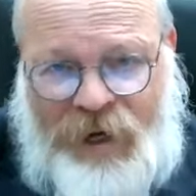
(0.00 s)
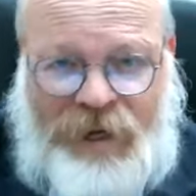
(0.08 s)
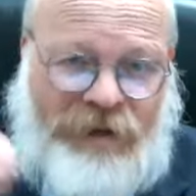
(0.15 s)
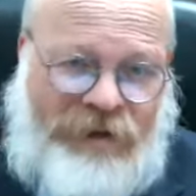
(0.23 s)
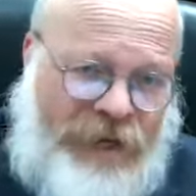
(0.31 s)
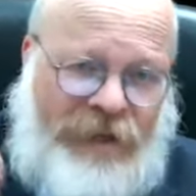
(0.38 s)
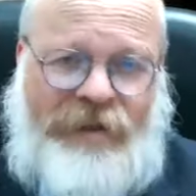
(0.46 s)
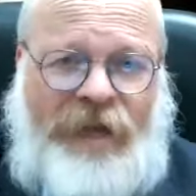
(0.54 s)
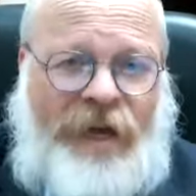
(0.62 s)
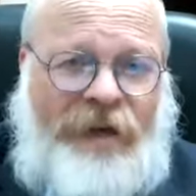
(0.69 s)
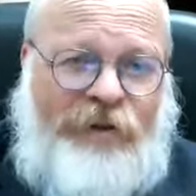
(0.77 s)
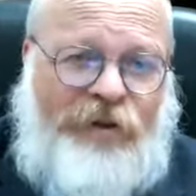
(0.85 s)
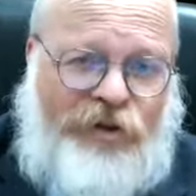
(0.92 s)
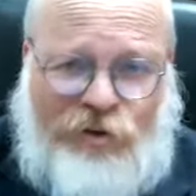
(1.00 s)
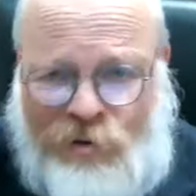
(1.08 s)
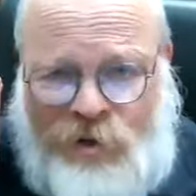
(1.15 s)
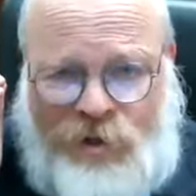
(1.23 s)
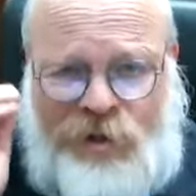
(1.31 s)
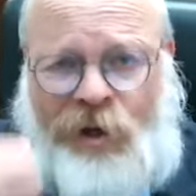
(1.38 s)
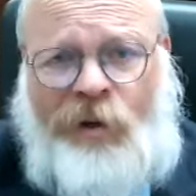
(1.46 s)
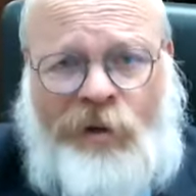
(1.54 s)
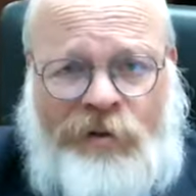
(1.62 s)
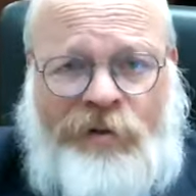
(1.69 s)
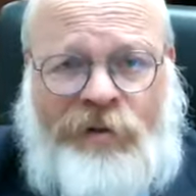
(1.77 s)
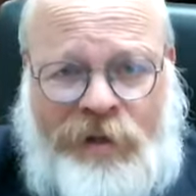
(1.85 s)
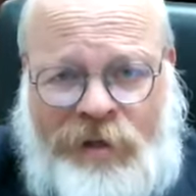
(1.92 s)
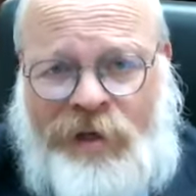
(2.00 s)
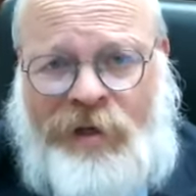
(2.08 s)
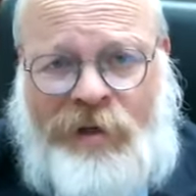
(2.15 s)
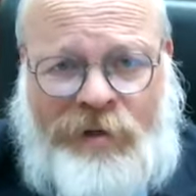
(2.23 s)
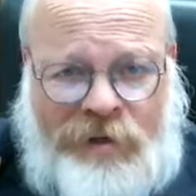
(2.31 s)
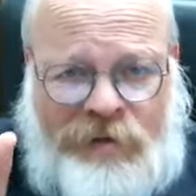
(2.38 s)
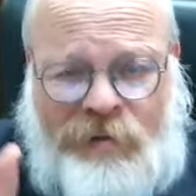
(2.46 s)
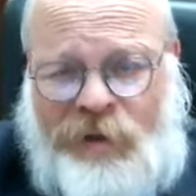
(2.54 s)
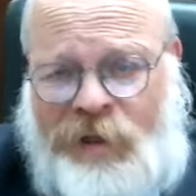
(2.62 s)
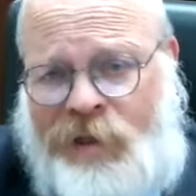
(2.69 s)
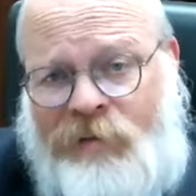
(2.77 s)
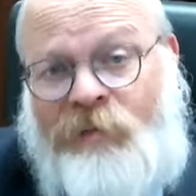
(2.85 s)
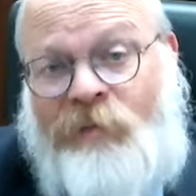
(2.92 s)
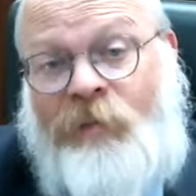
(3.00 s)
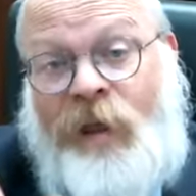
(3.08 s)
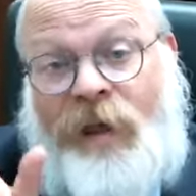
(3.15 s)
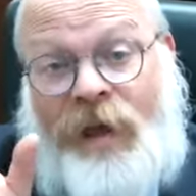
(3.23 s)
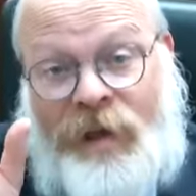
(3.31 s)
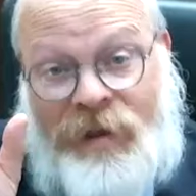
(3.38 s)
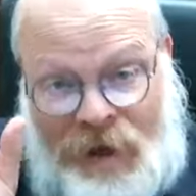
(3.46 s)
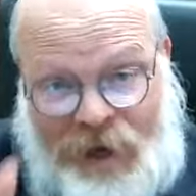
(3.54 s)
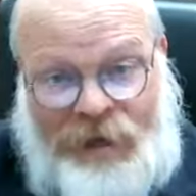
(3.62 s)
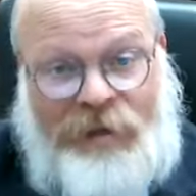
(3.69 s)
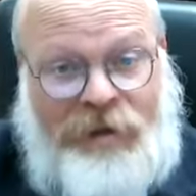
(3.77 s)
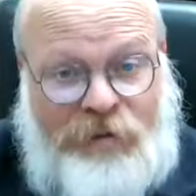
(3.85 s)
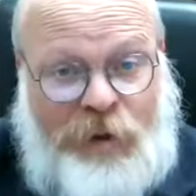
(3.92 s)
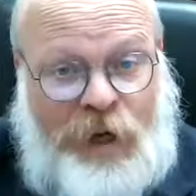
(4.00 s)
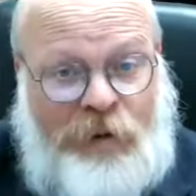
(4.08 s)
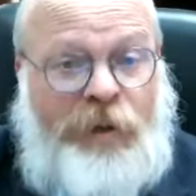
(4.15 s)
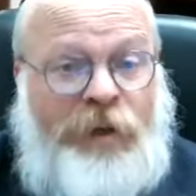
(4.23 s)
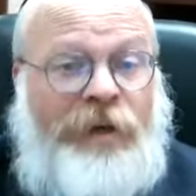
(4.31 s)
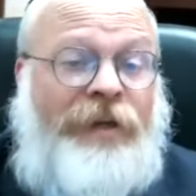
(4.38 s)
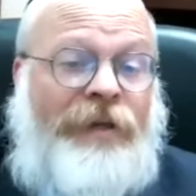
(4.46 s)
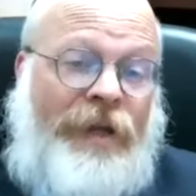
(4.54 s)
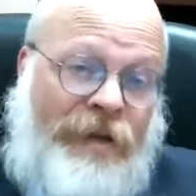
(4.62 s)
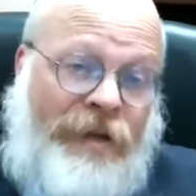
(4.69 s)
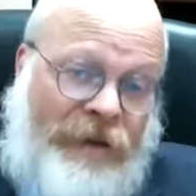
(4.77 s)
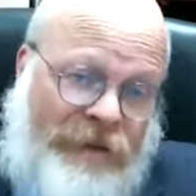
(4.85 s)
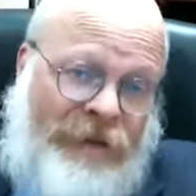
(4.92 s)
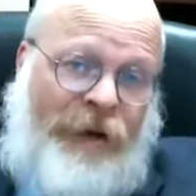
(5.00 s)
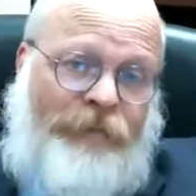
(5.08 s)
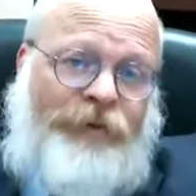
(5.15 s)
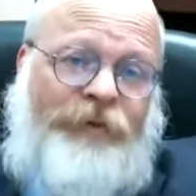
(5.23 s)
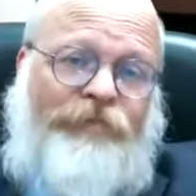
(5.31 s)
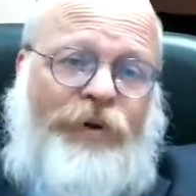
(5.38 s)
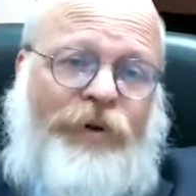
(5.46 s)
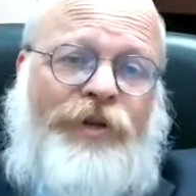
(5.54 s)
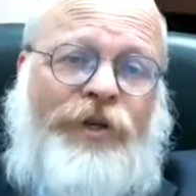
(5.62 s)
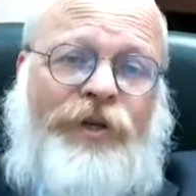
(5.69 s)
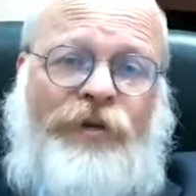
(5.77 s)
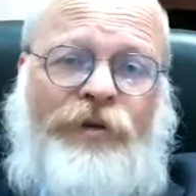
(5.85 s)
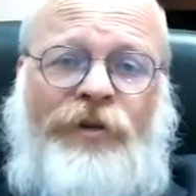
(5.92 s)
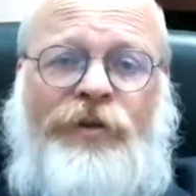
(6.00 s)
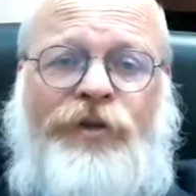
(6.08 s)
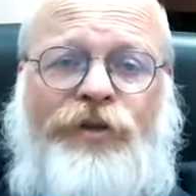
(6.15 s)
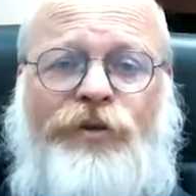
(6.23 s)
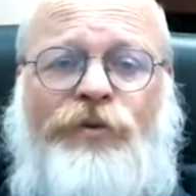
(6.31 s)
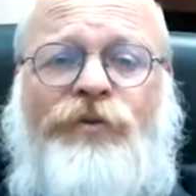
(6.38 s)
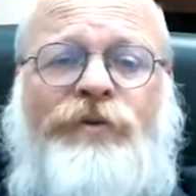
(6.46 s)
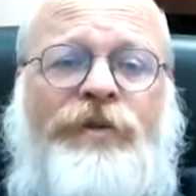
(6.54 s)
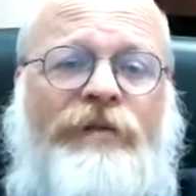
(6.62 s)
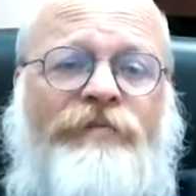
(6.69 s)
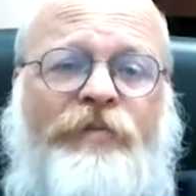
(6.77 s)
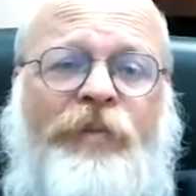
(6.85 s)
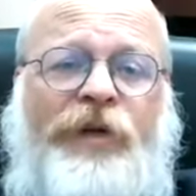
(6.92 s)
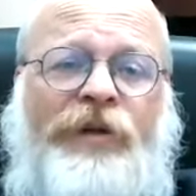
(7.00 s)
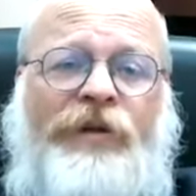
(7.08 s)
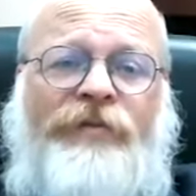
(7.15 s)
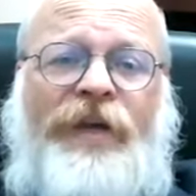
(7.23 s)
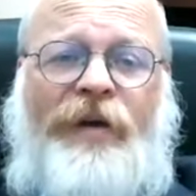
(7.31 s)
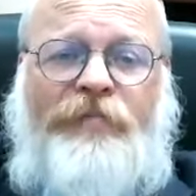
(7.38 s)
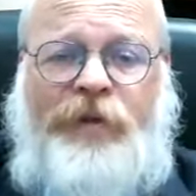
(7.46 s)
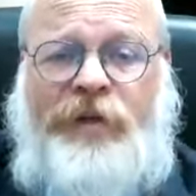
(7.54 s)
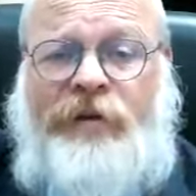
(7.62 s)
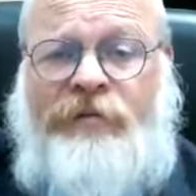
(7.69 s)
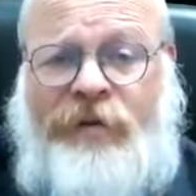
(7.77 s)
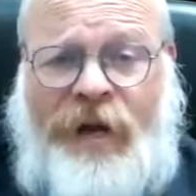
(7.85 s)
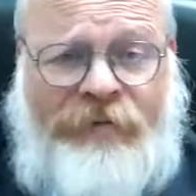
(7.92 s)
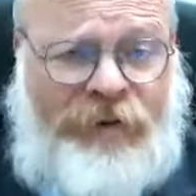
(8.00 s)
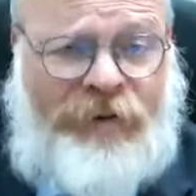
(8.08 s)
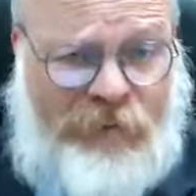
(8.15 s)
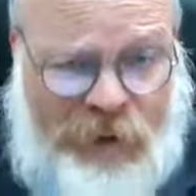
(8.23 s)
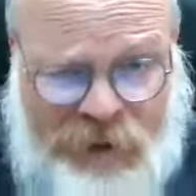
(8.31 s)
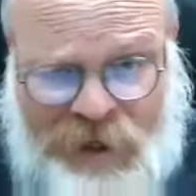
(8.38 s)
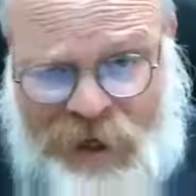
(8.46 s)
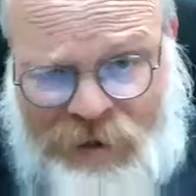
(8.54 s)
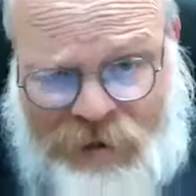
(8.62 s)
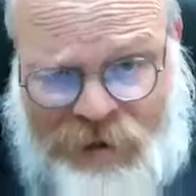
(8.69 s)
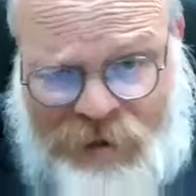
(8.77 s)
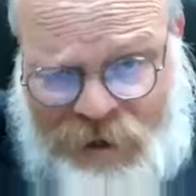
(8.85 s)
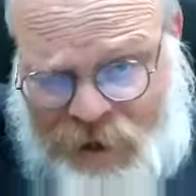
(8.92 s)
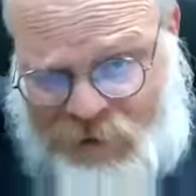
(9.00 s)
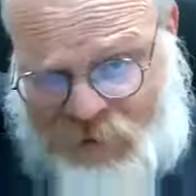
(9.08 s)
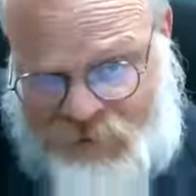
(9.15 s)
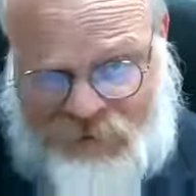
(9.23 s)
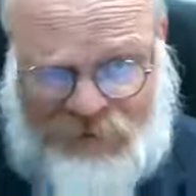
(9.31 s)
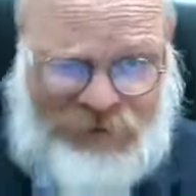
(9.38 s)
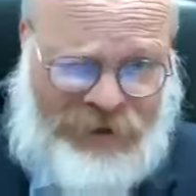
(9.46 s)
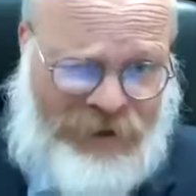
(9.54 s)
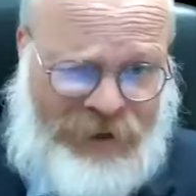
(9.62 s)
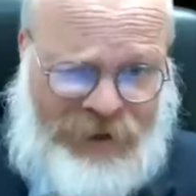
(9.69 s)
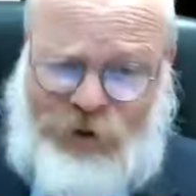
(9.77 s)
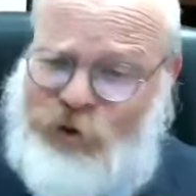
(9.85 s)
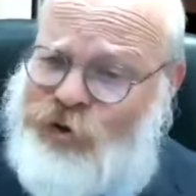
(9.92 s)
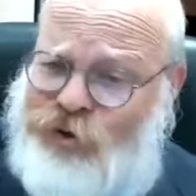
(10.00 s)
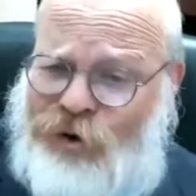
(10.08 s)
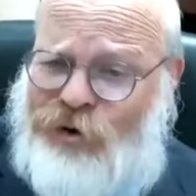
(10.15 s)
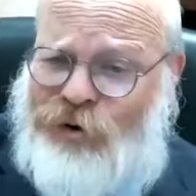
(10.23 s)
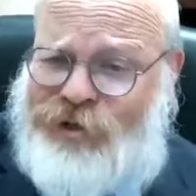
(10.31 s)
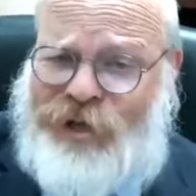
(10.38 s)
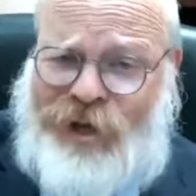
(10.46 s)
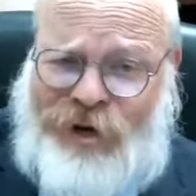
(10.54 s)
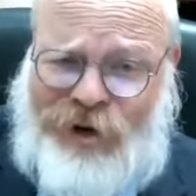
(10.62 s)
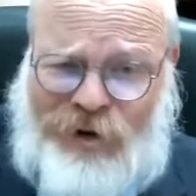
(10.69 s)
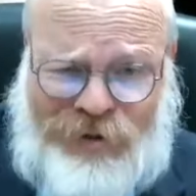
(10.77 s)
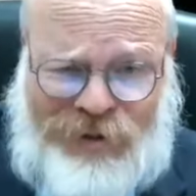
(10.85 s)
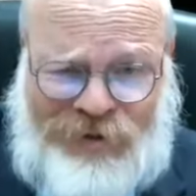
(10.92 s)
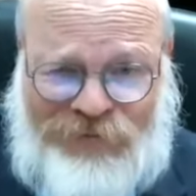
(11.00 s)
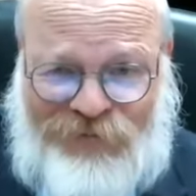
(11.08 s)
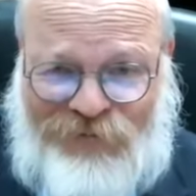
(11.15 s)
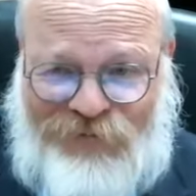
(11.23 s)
And he sent down this Jewish soul to the king and the queen and they had this baby, and then they stopped persecuting the Jews, and everybody lived happily ever after, but not yet. The story is not over.